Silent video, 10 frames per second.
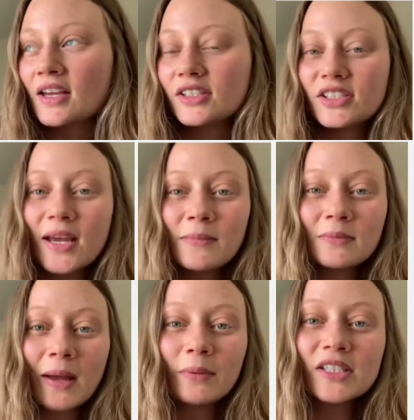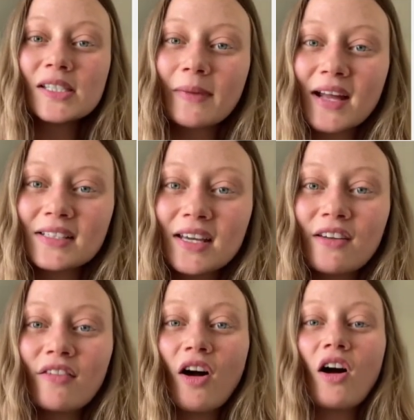shaped my
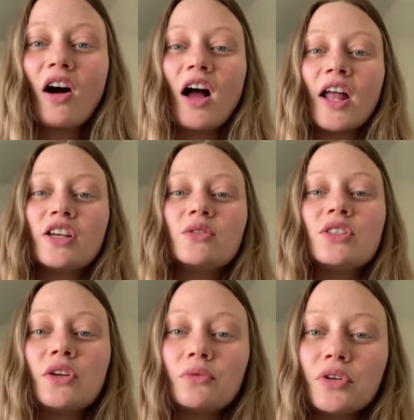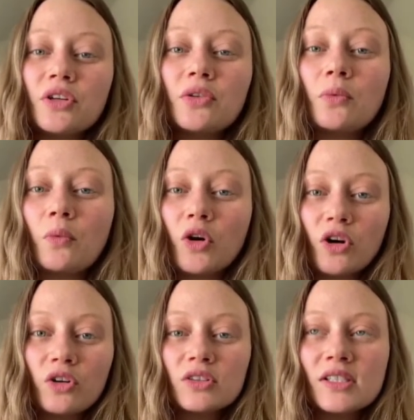perspective on using
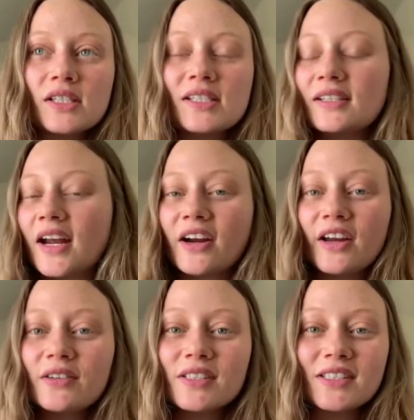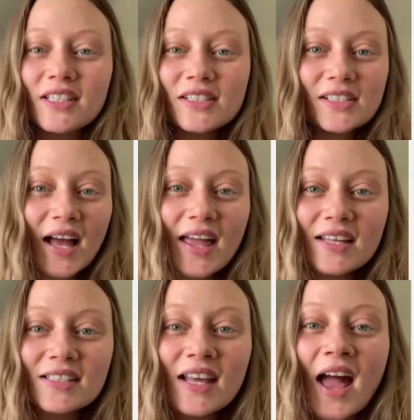real-world scenarios to teach
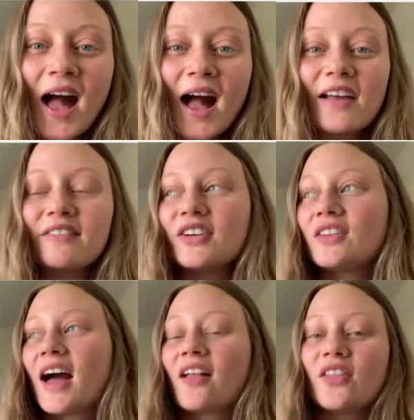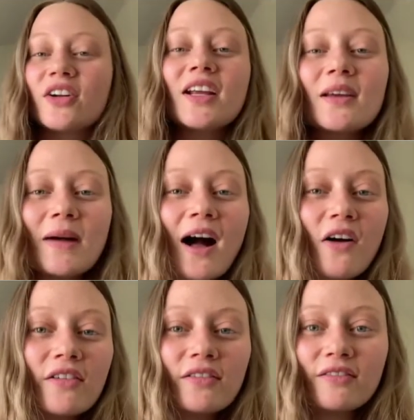science. I feel that learning
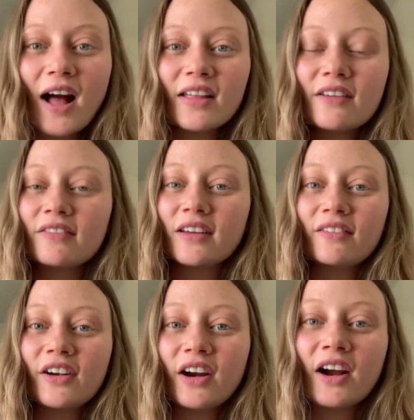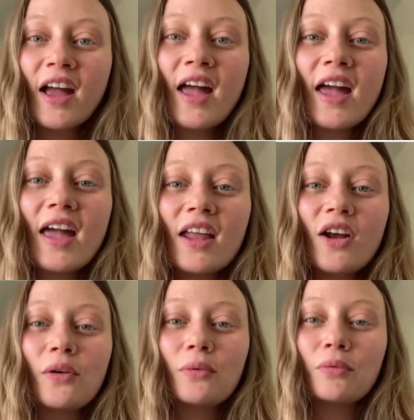about valley fever in
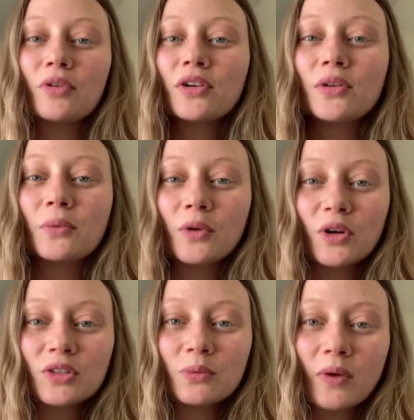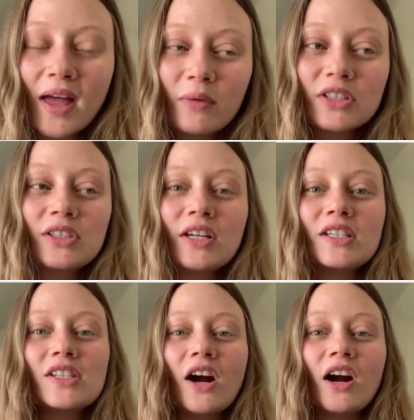a real-world way where
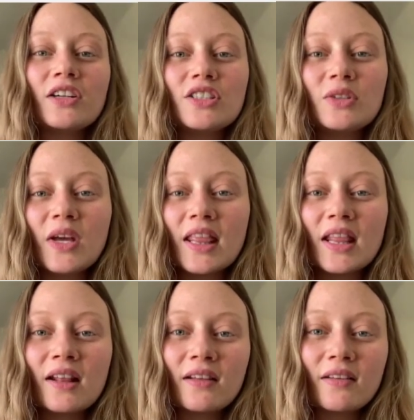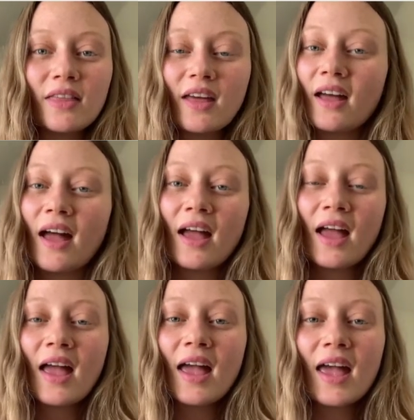students are doing the
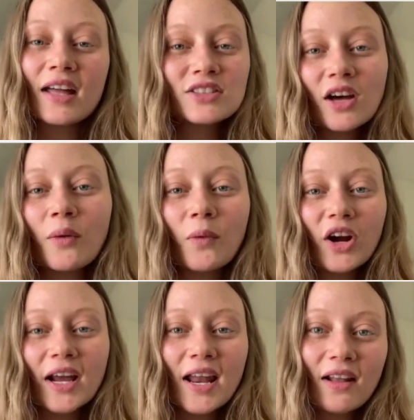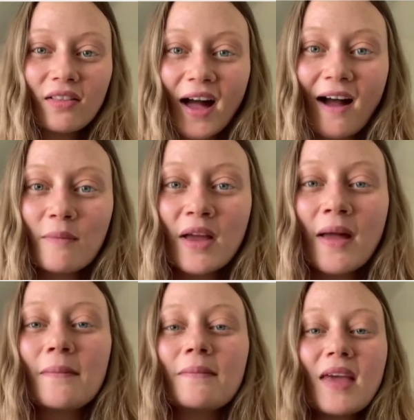hands-on work in a lab
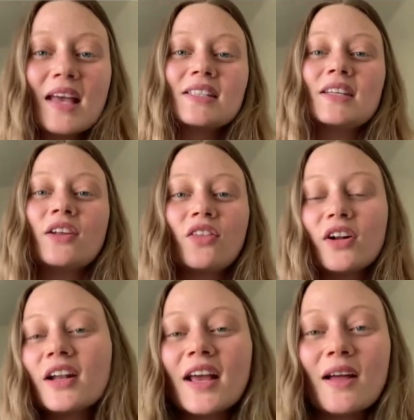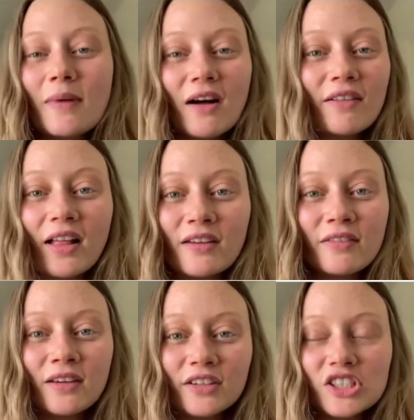makes learning about valley
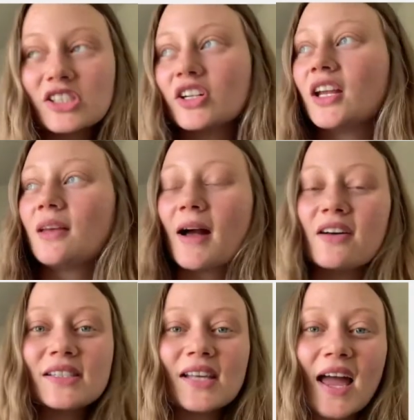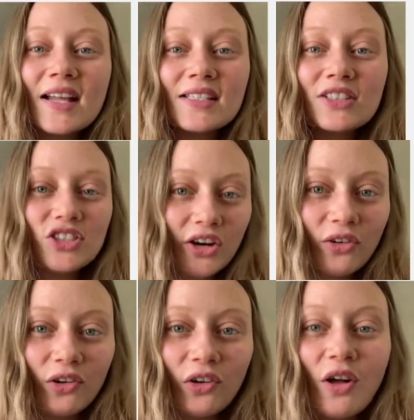fever, just learning about science in
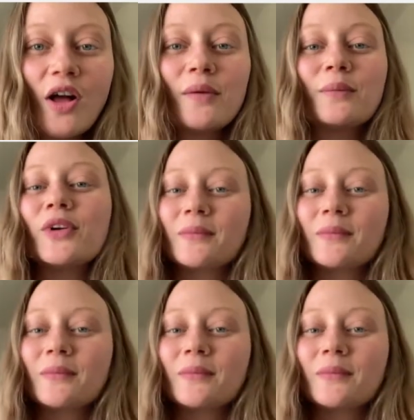general, more